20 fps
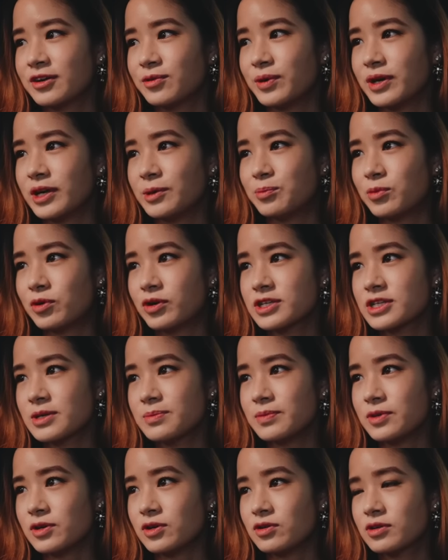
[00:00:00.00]
we bought
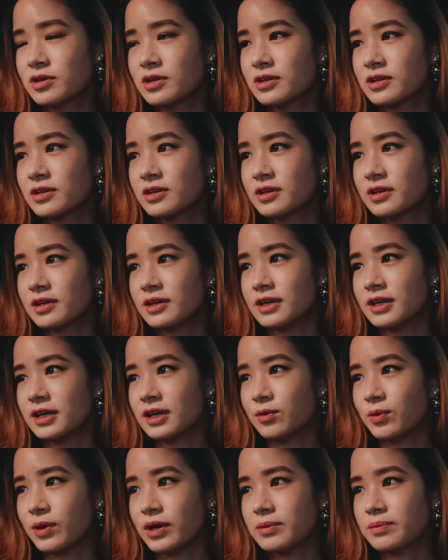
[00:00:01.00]
some milk.
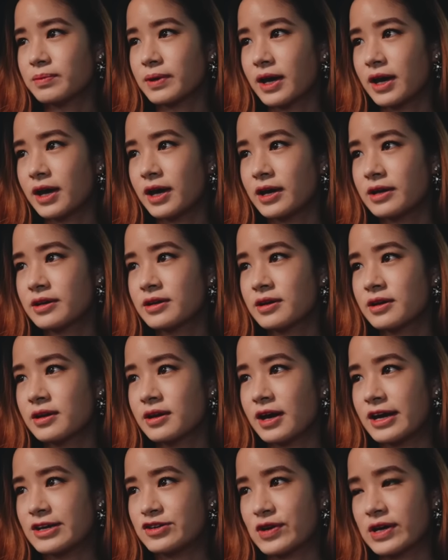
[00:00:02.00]
It went bad.
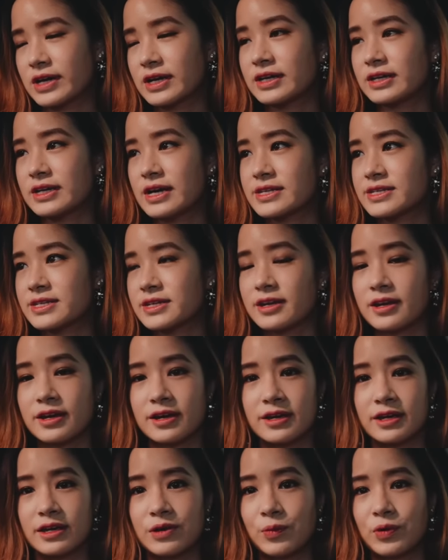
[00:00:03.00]
I drank it
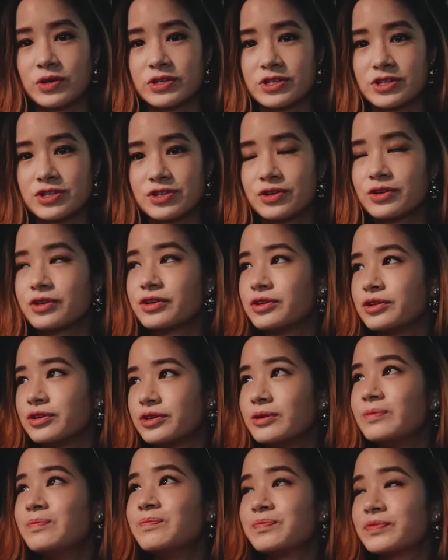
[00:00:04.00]
yesterday. It wasn't so
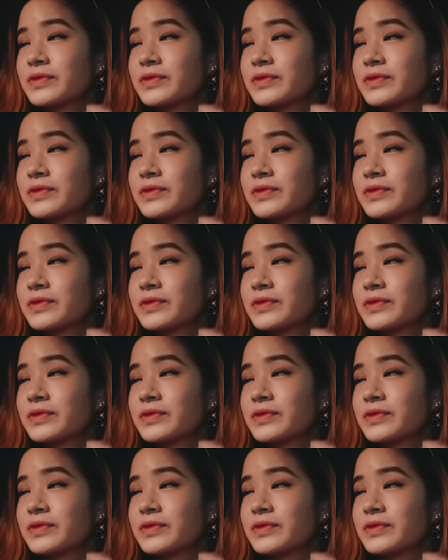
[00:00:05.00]
good.